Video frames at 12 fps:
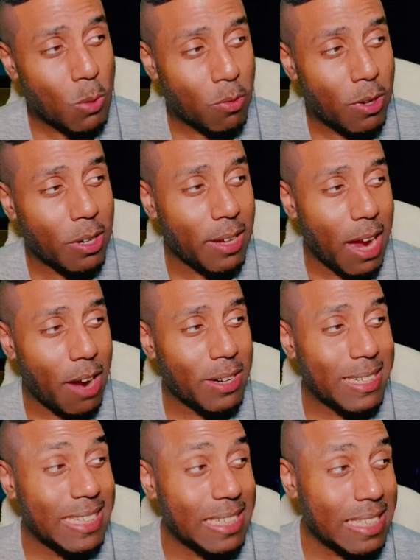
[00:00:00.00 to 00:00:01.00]
rare
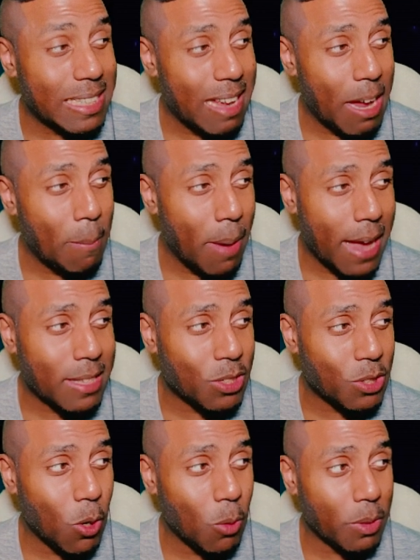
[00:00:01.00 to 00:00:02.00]
guaranteed in 10 packs
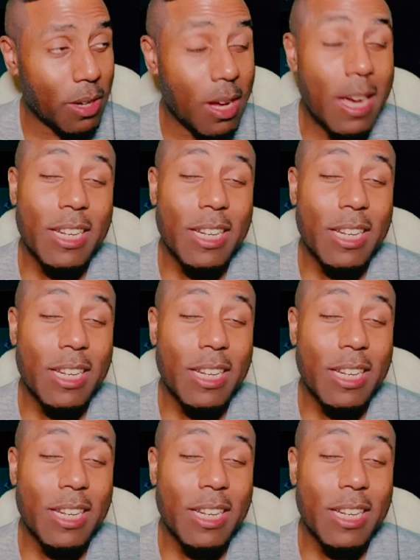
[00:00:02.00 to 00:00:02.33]
that you open.